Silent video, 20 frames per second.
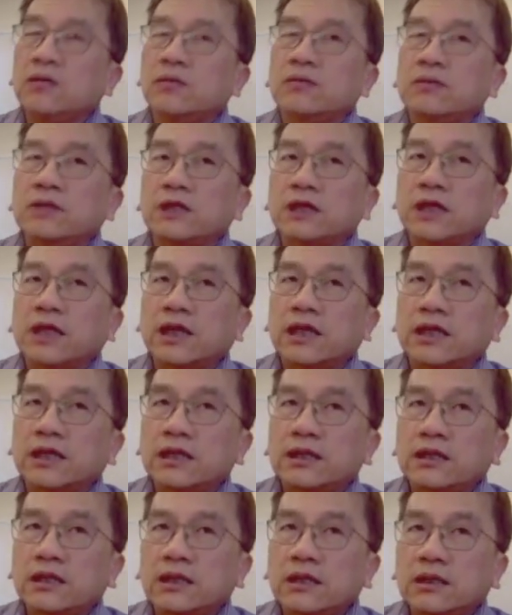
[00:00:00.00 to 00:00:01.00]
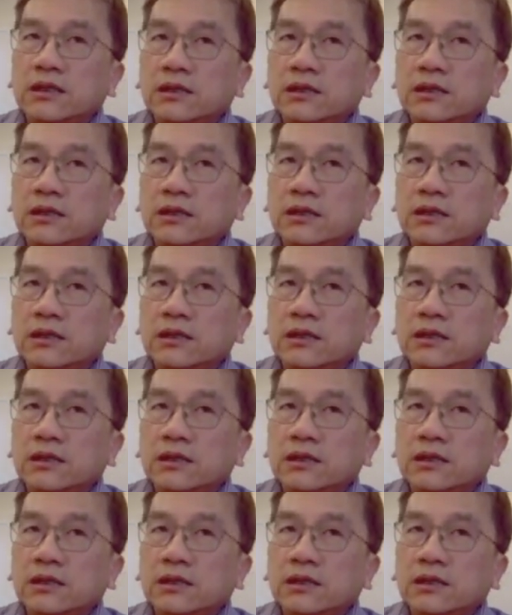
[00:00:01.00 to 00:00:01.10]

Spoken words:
when I